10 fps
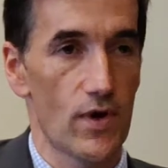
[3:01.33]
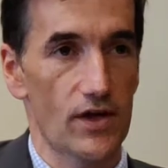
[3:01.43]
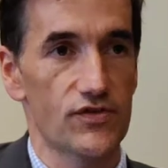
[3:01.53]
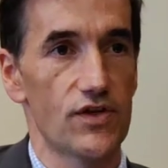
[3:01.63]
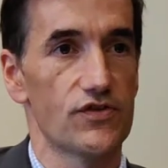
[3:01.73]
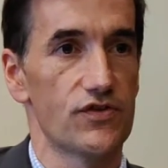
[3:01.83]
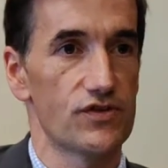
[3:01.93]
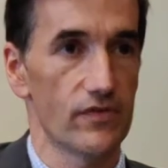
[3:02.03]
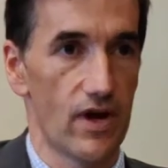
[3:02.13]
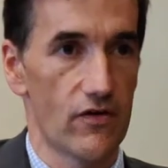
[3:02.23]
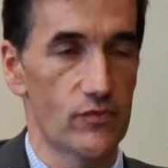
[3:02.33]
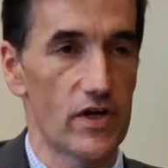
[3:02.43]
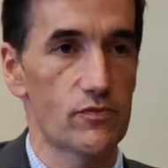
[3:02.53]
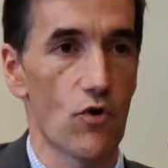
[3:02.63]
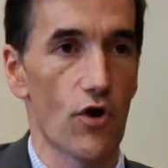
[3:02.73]
to access the civil
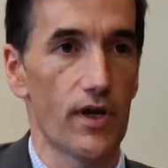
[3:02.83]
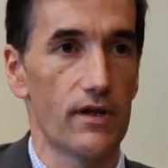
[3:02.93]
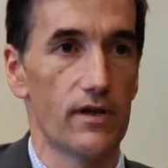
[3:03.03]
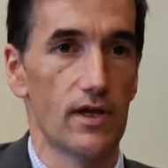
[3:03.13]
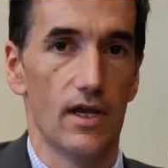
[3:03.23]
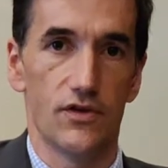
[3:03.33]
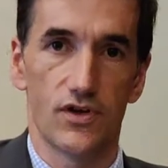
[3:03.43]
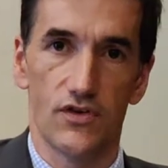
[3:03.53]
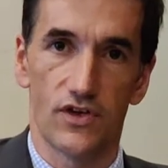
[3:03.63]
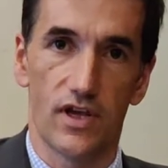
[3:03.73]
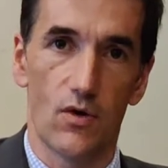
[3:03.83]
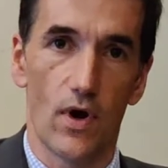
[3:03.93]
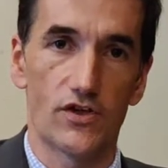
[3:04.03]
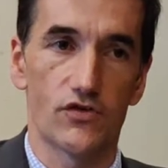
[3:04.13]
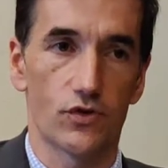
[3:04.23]
aerospace market is, is a key
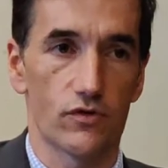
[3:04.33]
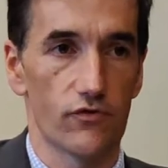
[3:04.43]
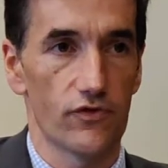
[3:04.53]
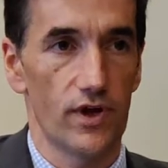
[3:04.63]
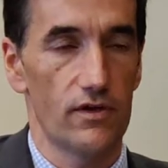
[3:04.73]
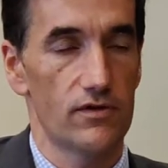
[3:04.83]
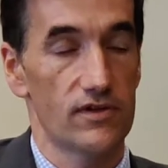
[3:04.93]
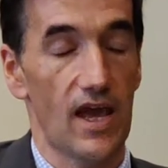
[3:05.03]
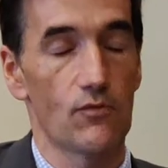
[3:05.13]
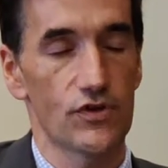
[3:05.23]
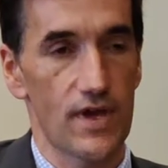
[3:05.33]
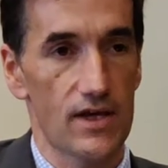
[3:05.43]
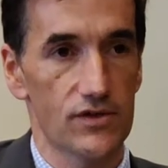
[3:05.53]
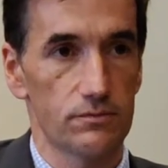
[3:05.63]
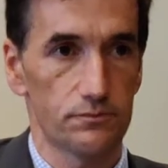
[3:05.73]
way to sort of counter
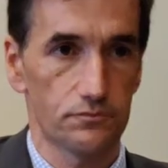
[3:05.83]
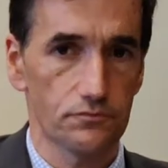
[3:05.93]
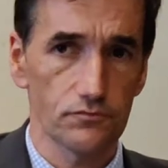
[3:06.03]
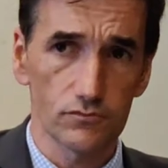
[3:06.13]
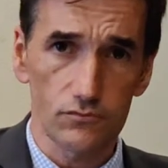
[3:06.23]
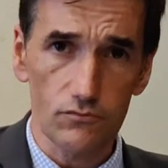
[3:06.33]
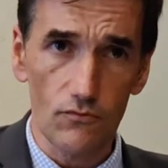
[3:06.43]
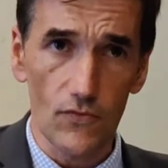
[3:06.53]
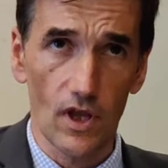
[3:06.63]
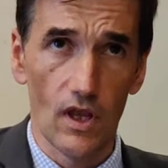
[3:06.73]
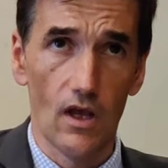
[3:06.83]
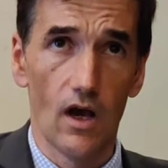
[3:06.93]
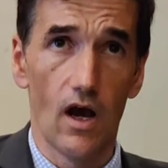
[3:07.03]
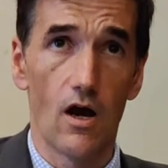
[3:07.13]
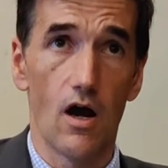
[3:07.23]
that.
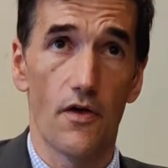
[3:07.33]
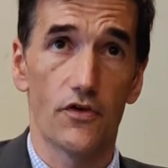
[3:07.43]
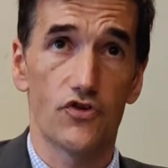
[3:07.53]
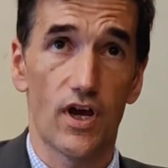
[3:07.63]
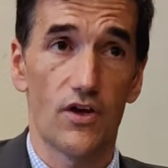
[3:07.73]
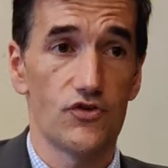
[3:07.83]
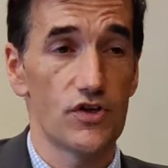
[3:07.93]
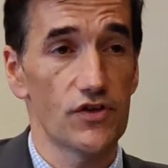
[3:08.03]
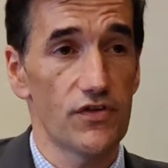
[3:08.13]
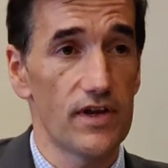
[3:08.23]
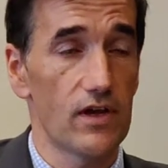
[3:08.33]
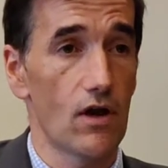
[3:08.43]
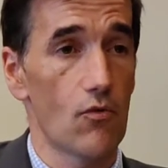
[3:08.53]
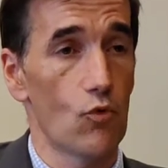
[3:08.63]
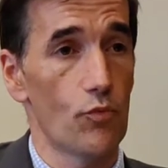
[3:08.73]
Uh, other challenges I think
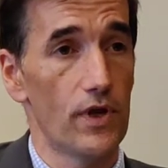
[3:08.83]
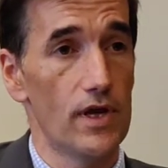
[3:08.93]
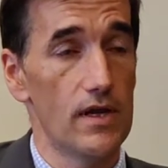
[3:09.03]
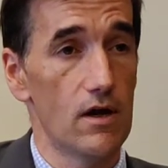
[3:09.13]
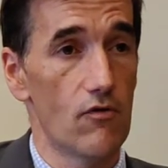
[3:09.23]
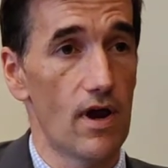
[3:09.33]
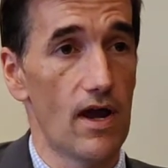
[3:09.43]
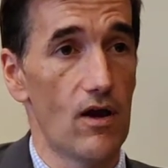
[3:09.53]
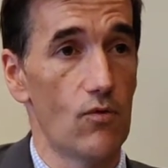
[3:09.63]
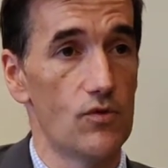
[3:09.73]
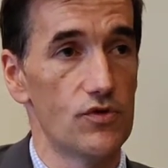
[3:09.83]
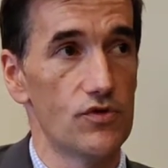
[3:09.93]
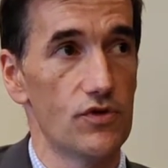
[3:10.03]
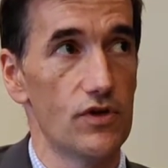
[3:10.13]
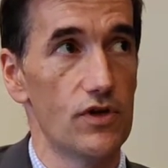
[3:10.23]
would be around
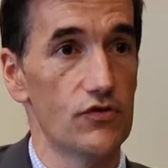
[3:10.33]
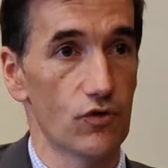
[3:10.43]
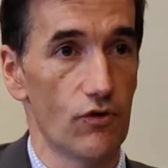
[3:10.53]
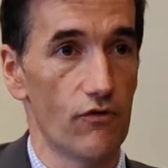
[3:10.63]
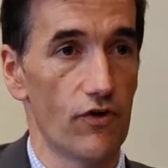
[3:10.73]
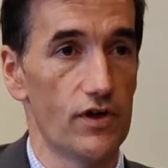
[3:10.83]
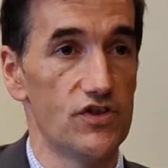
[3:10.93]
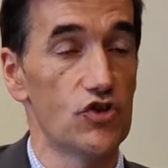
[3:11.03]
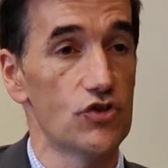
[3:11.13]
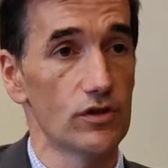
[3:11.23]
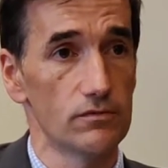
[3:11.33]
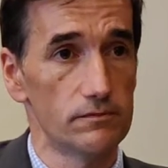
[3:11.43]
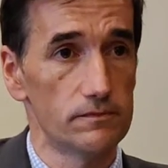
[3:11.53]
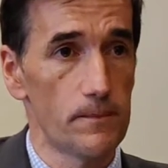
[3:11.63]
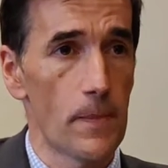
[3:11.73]
the use of uh, digital.
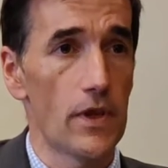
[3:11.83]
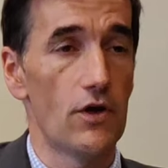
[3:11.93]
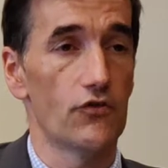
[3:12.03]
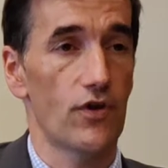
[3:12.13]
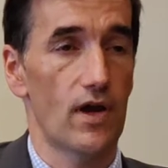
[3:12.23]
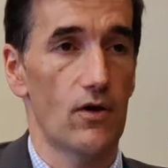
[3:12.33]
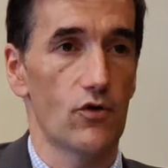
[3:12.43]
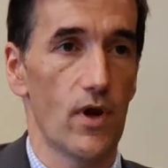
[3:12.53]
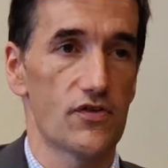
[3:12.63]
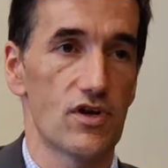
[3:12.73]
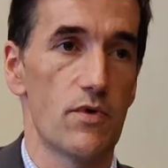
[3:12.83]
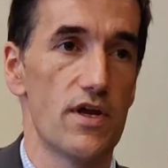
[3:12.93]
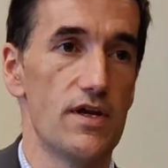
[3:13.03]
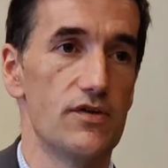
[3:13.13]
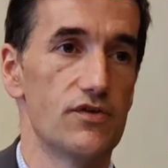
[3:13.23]
You know, so how do
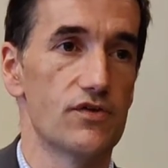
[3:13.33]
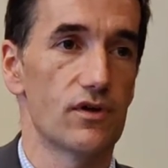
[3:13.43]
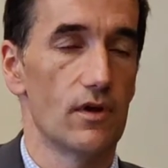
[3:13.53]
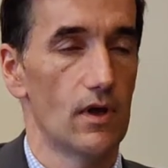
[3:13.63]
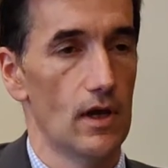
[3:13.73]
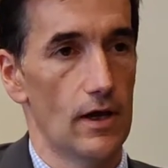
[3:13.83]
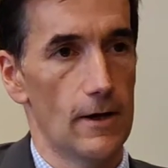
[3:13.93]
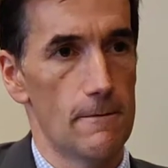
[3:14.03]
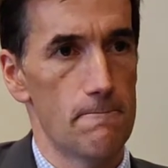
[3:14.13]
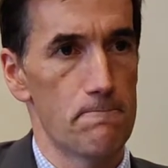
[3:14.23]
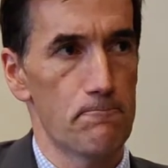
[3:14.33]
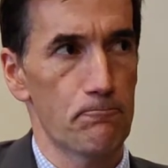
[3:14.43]
SMEs um,